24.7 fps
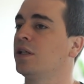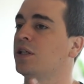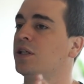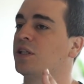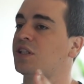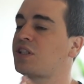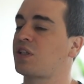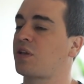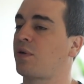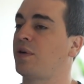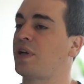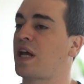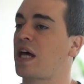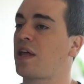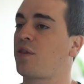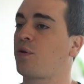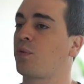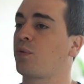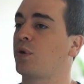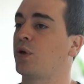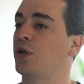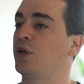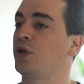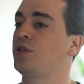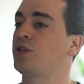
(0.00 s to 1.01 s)
So in other
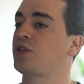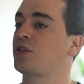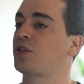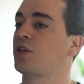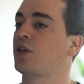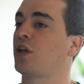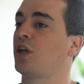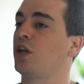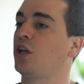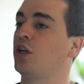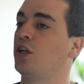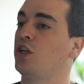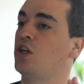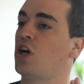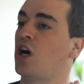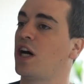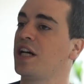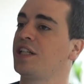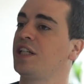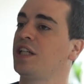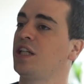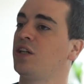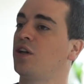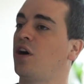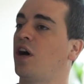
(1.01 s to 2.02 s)
words,
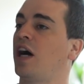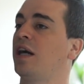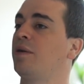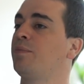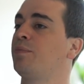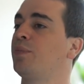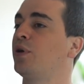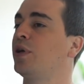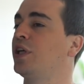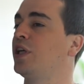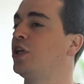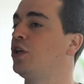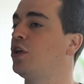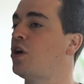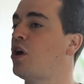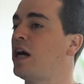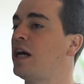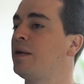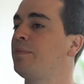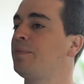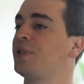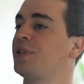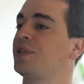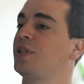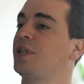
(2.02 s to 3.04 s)

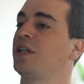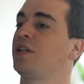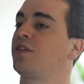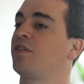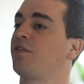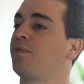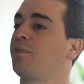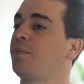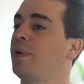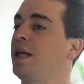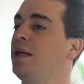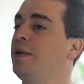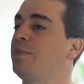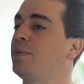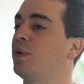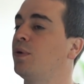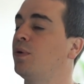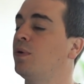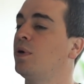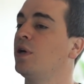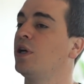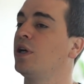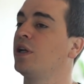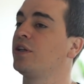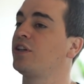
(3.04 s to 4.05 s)
99.9% of
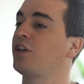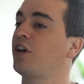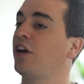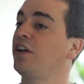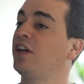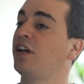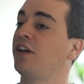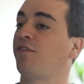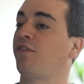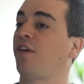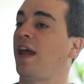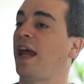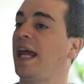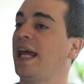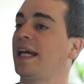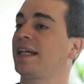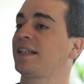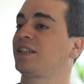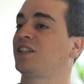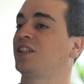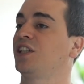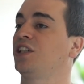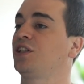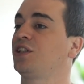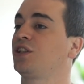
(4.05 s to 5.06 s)
people don't have
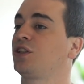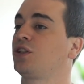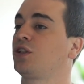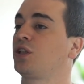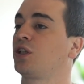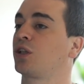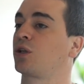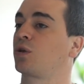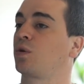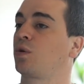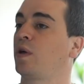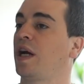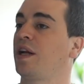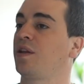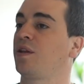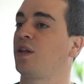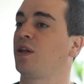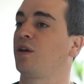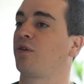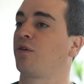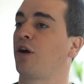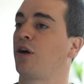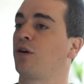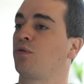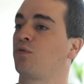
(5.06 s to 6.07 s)
access to create
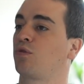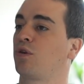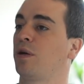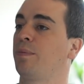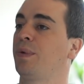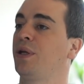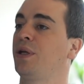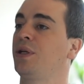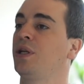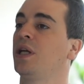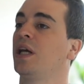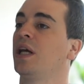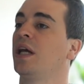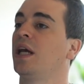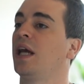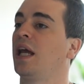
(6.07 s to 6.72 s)
their own ribbon